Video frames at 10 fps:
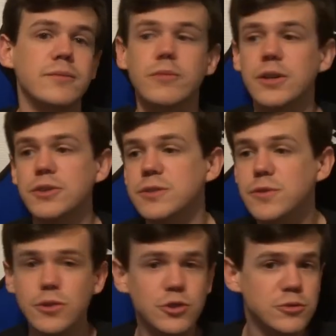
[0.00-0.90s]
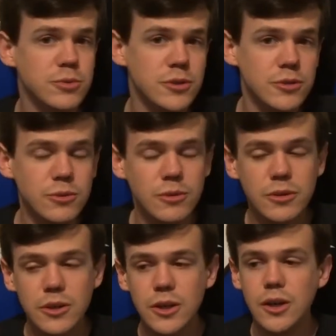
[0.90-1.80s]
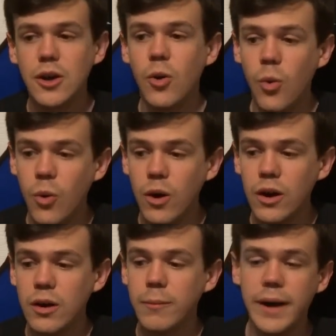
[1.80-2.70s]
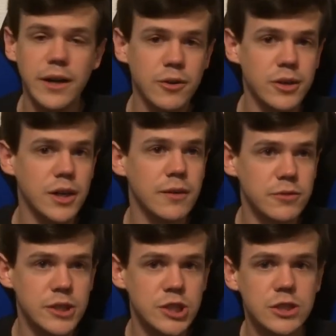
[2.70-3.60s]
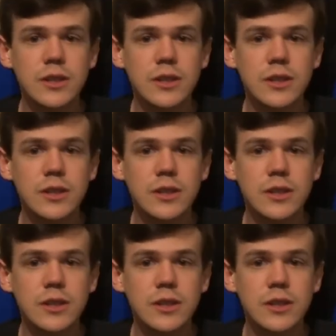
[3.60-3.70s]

Whether it's Voodoo's Brew or my own coverage,